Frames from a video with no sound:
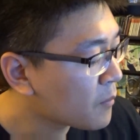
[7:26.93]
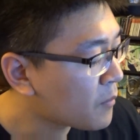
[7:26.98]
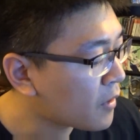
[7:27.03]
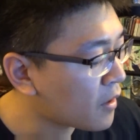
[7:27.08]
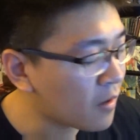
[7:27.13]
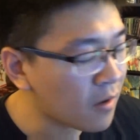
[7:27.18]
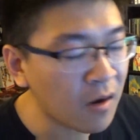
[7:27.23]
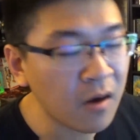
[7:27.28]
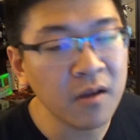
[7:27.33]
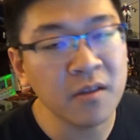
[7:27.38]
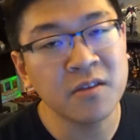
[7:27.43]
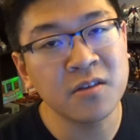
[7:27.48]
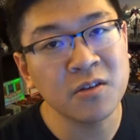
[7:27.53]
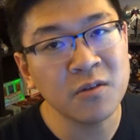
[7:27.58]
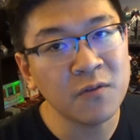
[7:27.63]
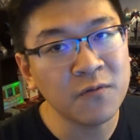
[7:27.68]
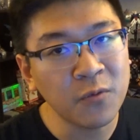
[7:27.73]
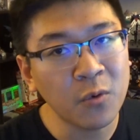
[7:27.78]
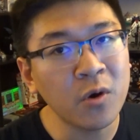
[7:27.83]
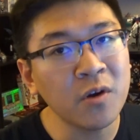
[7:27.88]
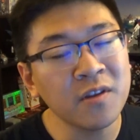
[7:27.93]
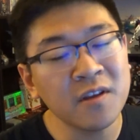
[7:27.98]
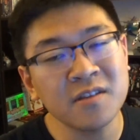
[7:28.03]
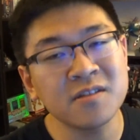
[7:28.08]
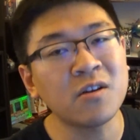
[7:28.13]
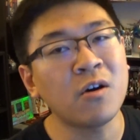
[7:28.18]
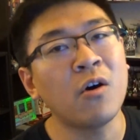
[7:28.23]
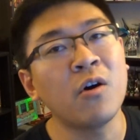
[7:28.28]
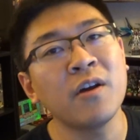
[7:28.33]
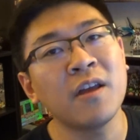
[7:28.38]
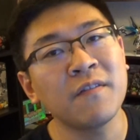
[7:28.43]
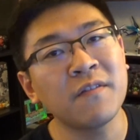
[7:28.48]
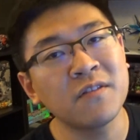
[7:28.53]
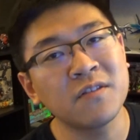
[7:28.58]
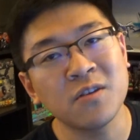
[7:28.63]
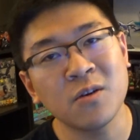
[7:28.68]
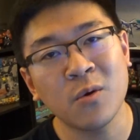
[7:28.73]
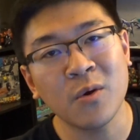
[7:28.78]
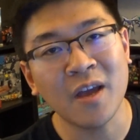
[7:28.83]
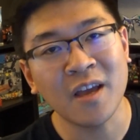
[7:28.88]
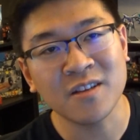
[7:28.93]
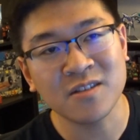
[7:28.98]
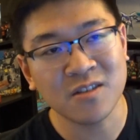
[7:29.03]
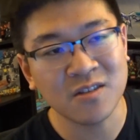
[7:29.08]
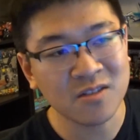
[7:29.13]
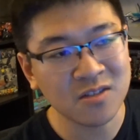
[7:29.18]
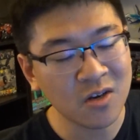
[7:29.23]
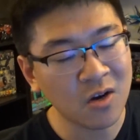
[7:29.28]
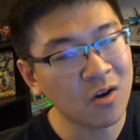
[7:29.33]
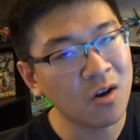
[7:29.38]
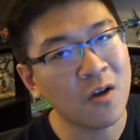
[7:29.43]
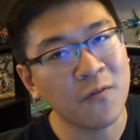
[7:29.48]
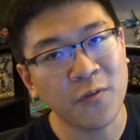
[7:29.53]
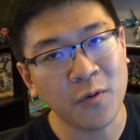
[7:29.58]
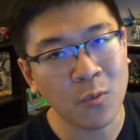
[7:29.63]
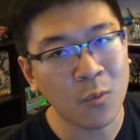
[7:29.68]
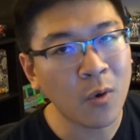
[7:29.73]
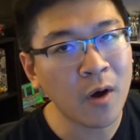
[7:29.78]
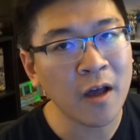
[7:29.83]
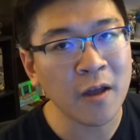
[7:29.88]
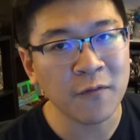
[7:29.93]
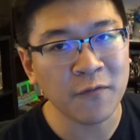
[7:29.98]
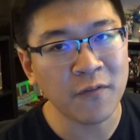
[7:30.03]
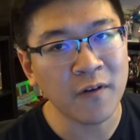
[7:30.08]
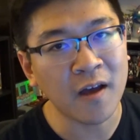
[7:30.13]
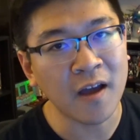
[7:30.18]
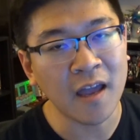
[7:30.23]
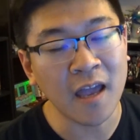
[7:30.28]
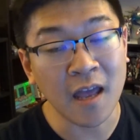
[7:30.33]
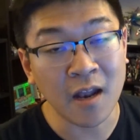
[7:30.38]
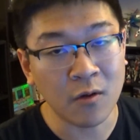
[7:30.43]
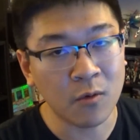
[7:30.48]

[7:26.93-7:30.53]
But to avoid this, all you have to do is just turn off your Wi-Fi and